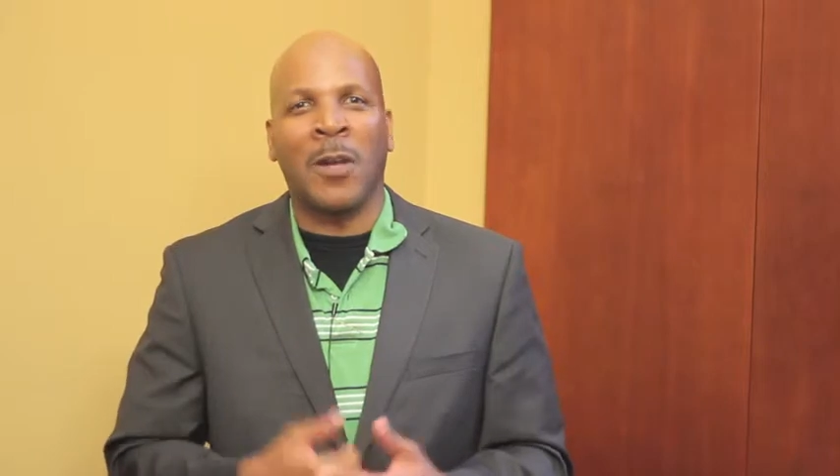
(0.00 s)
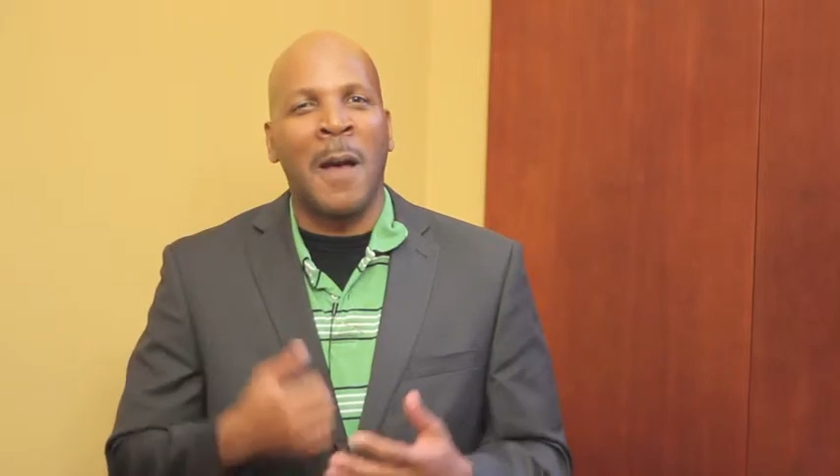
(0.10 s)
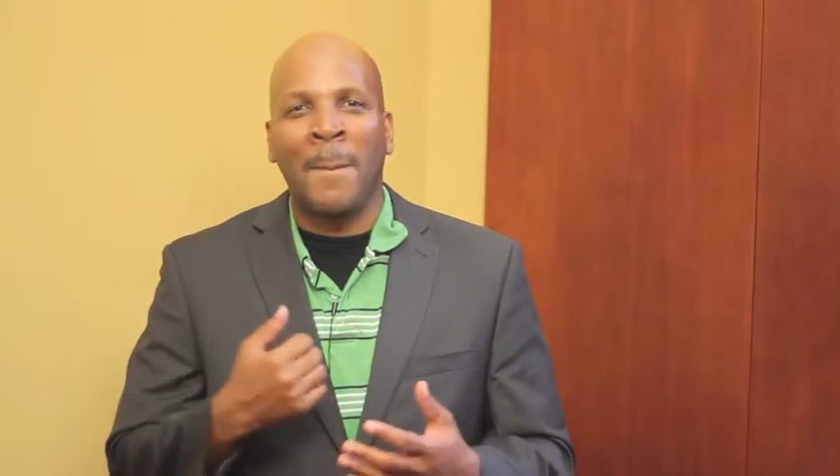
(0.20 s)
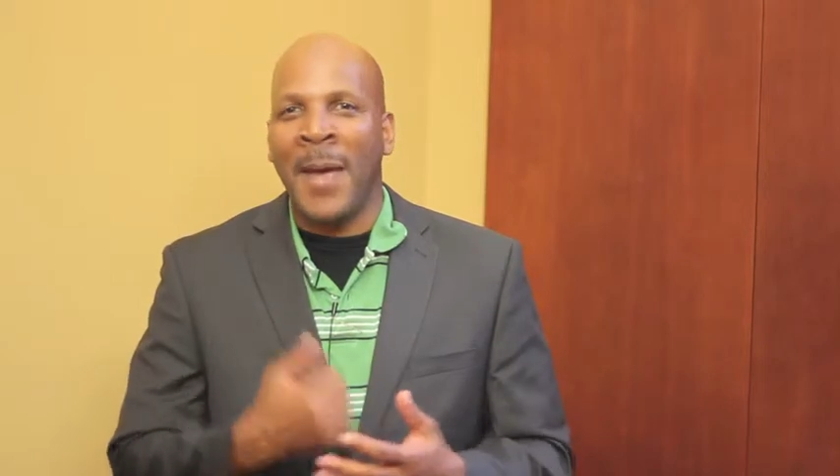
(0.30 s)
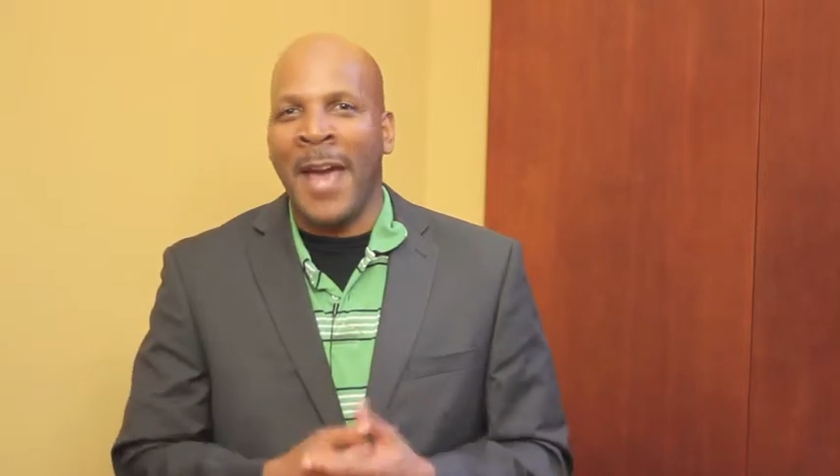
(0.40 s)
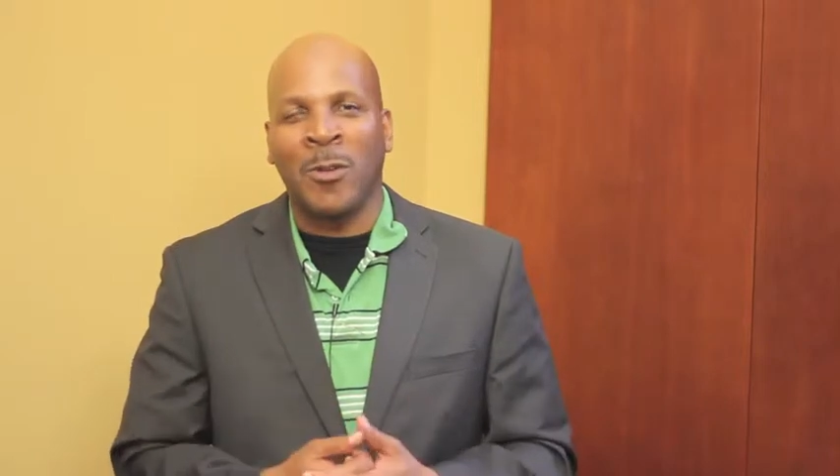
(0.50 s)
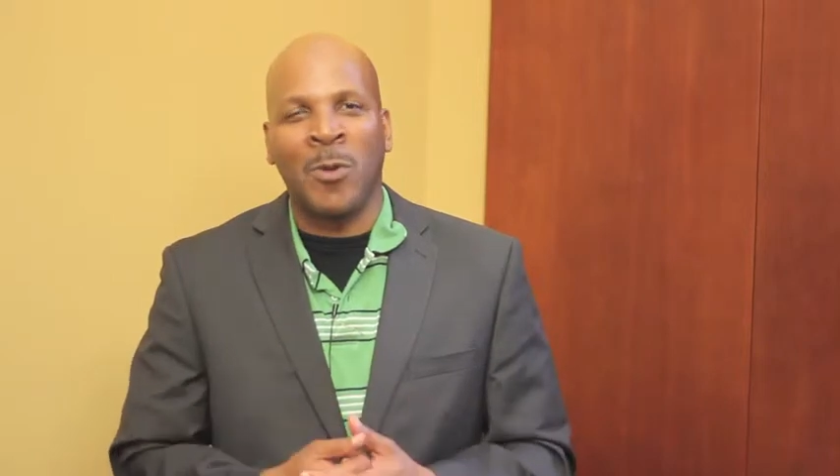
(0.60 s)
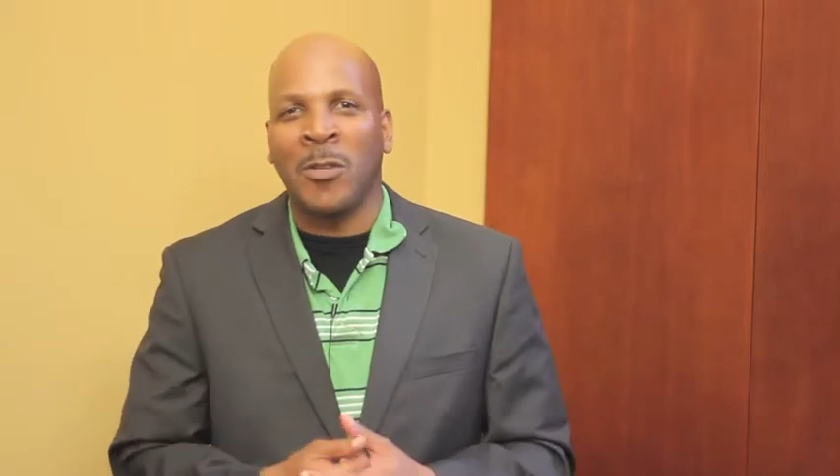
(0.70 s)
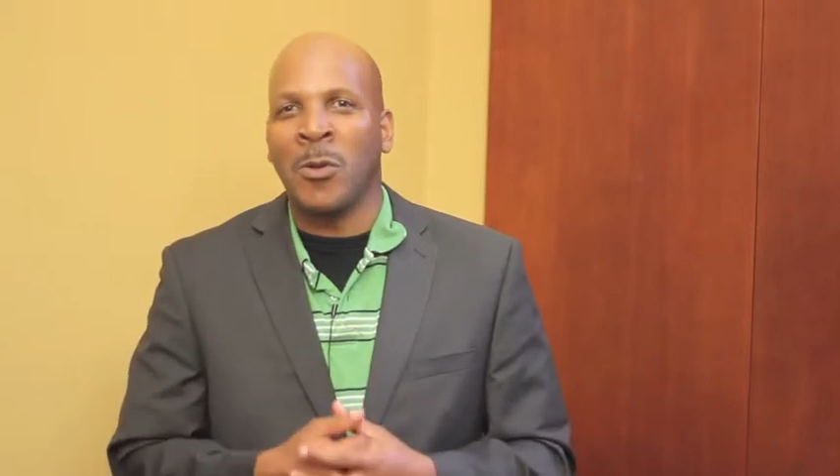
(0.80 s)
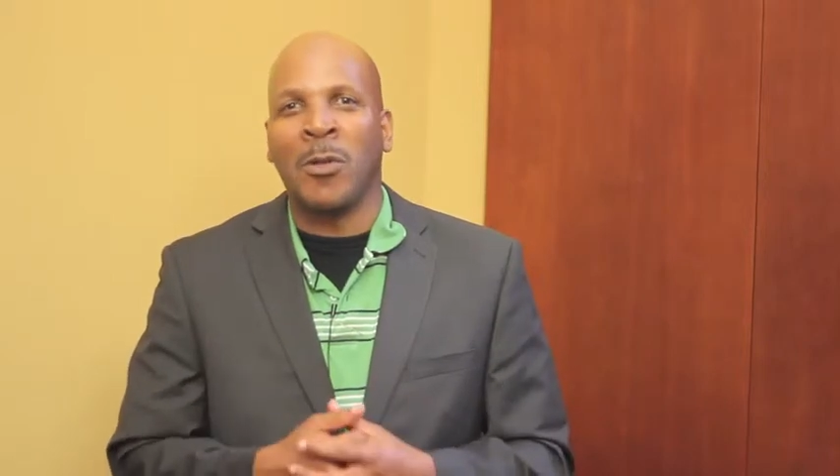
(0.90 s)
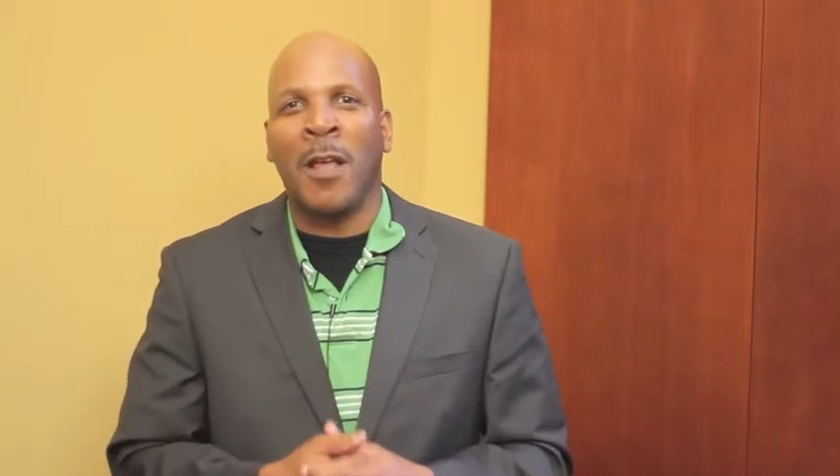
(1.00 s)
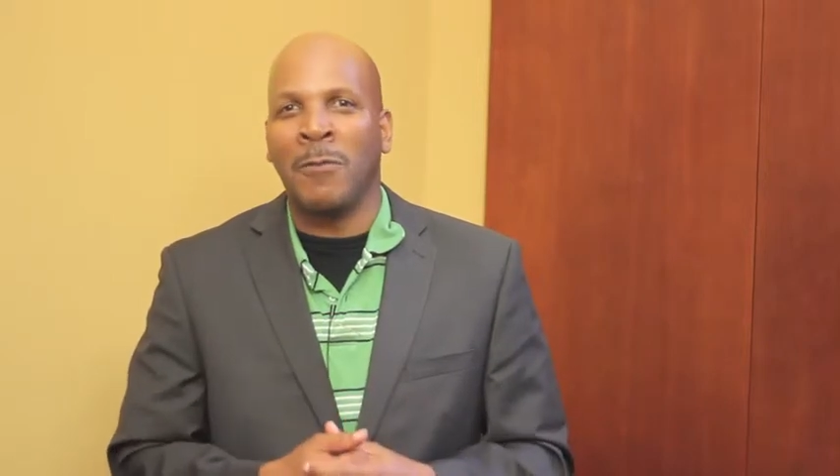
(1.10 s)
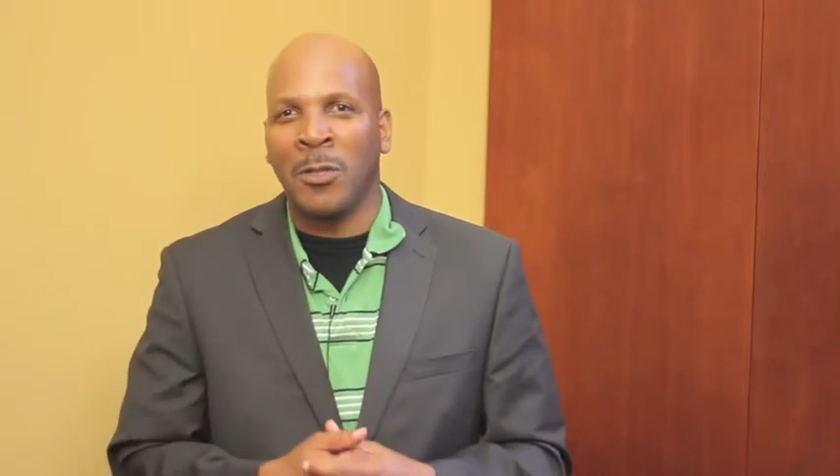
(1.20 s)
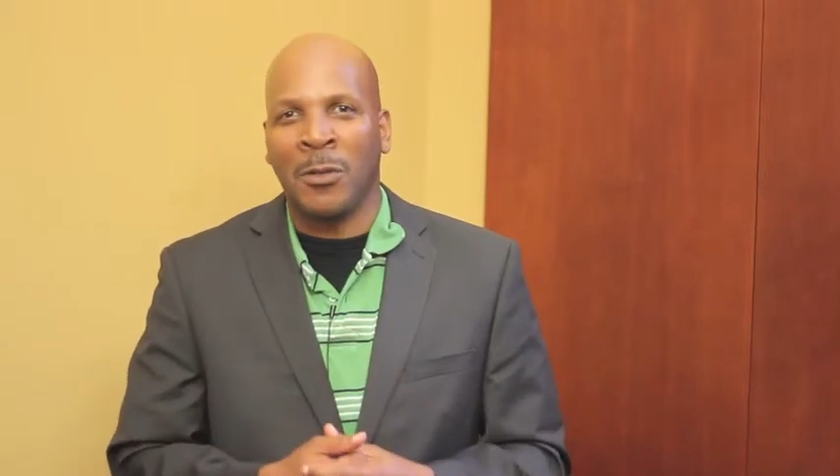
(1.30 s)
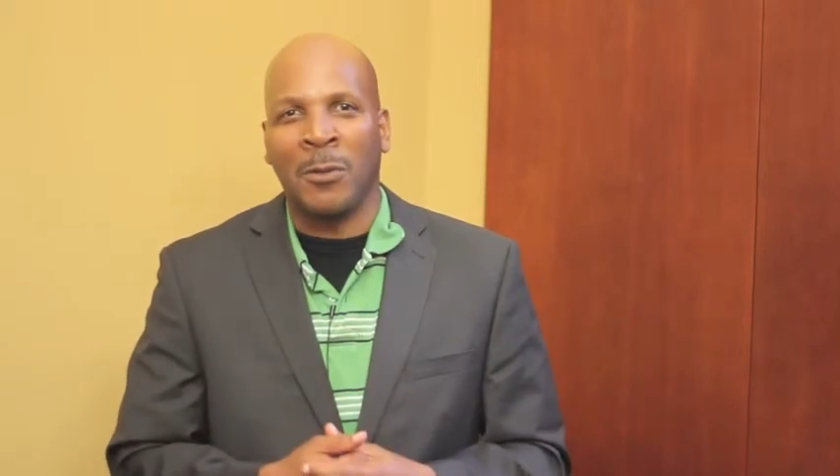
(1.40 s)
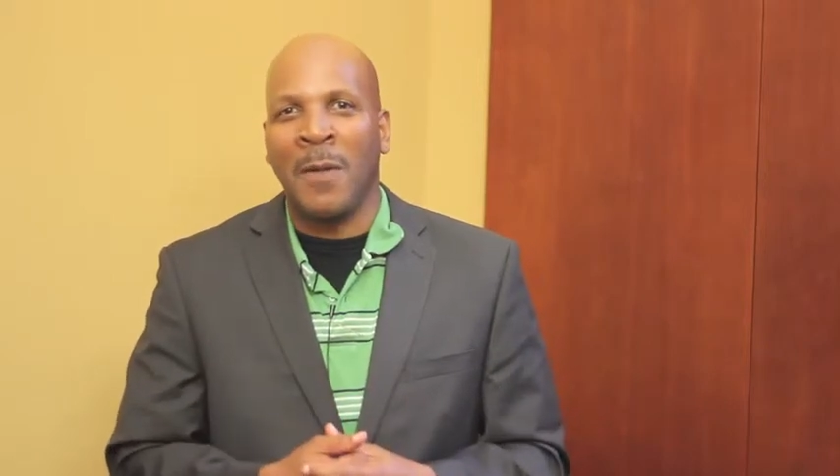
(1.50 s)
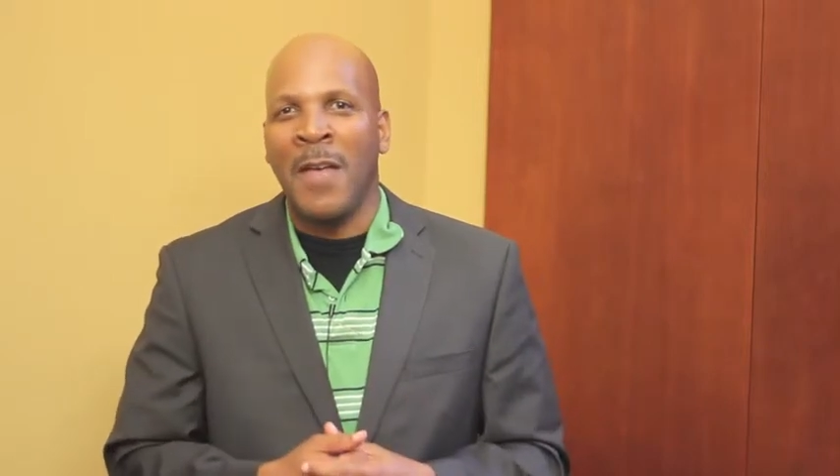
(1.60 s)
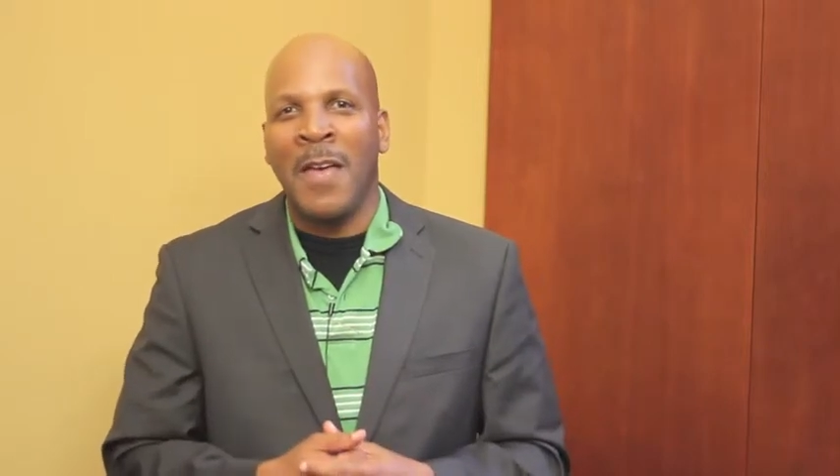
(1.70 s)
Come back. Drexel loves you,